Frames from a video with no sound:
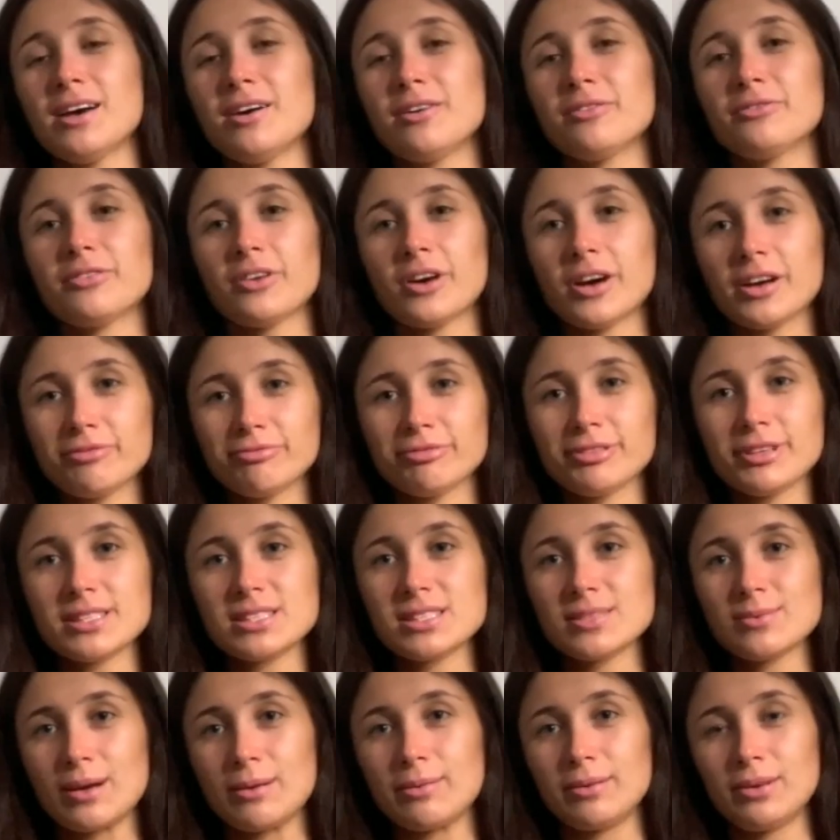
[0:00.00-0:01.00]
Five reasons
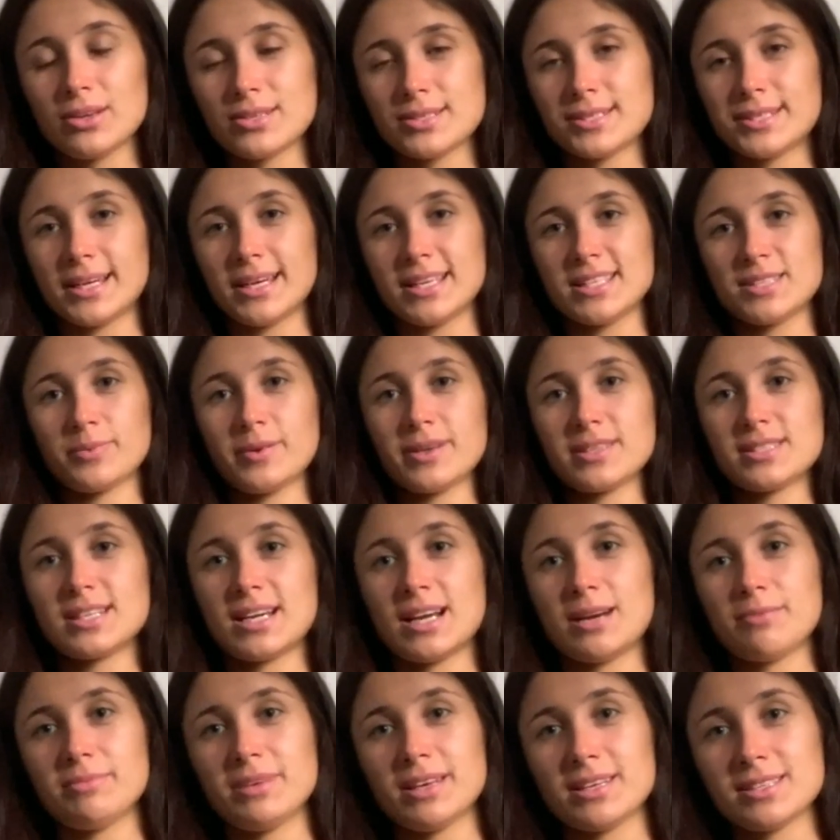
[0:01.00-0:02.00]
why we lost against West
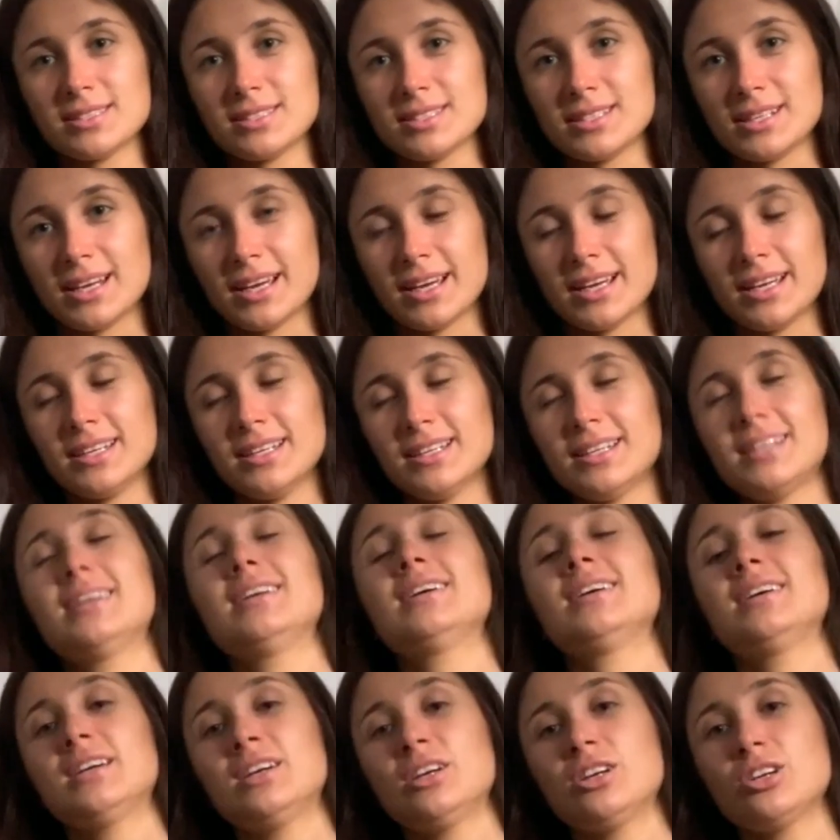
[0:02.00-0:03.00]
Ham yesterday.
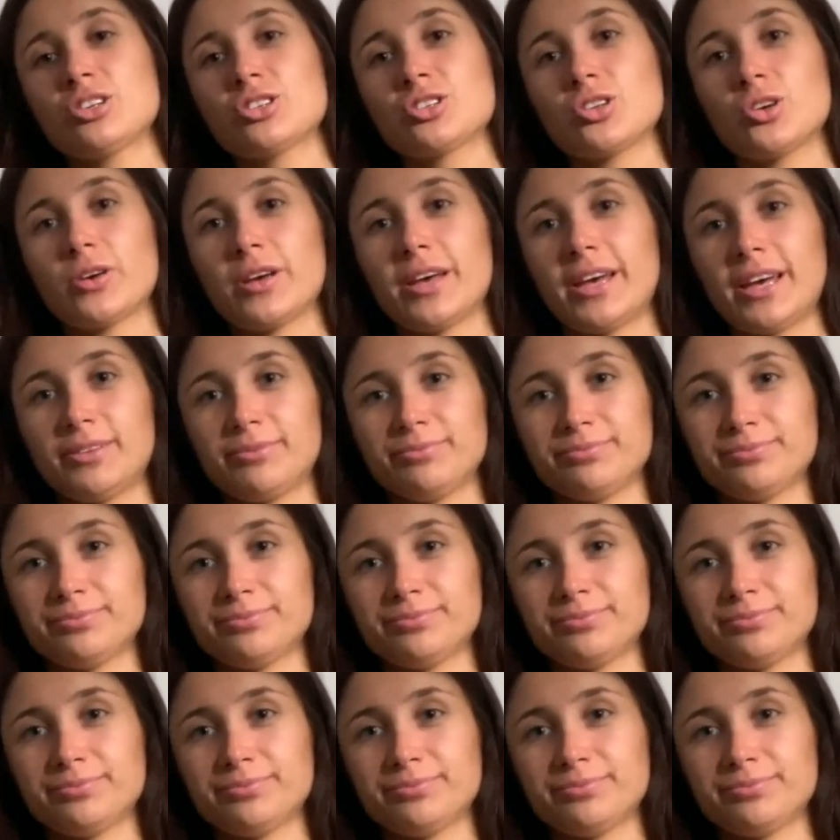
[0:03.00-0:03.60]
Shocking.